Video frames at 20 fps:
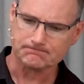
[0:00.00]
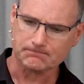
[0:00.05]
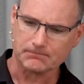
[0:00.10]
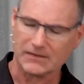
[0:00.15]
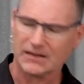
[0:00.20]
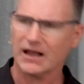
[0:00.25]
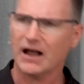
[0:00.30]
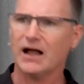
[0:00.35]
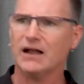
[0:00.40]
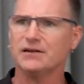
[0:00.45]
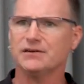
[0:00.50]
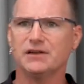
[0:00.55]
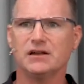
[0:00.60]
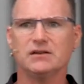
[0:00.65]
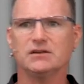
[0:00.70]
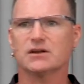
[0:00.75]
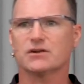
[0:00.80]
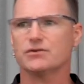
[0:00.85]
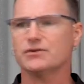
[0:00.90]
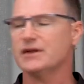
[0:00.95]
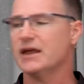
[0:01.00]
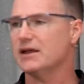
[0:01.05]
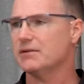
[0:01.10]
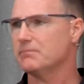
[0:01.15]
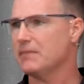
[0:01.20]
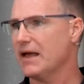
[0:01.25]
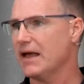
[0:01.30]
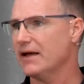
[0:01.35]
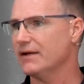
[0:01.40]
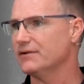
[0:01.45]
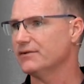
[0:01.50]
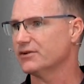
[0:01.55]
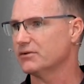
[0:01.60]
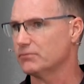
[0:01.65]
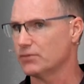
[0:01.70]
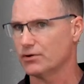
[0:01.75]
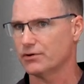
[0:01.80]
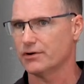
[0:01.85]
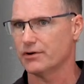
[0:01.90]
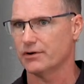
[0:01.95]
God didn't create man to
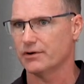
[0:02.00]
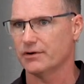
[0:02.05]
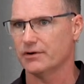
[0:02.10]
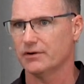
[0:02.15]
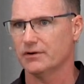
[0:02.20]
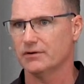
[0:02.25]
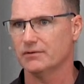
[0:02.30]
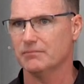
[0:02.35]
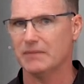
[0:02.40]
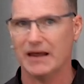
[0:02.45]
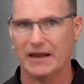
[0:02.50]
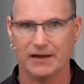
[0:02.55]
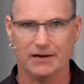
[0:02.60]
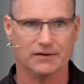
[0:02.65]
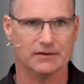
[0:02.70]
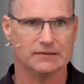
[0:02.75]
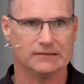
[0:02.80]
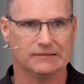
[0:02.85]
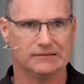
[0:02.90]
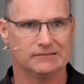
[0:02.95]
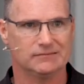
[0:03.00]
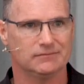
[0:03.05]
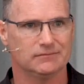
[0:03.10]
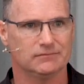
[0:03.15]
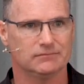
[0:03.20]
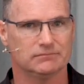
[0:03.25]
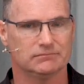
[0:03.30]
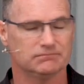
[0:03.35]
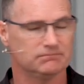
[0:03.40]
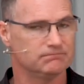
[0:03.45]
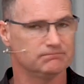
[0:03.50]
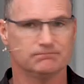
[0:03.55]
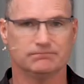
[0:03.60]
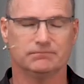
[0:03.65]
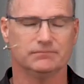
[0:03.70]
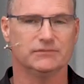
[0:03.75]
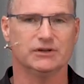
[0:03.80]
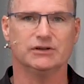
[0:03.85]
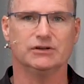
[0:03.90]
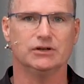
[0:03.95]
murder man,
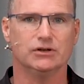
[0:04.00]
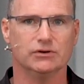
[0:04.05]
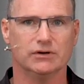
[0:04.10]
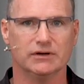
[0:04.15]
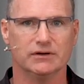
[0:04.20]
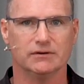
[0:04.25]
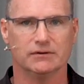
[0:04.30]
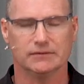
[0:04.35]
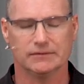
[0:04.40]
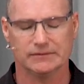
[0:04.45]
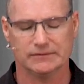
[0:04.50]
didn't do it.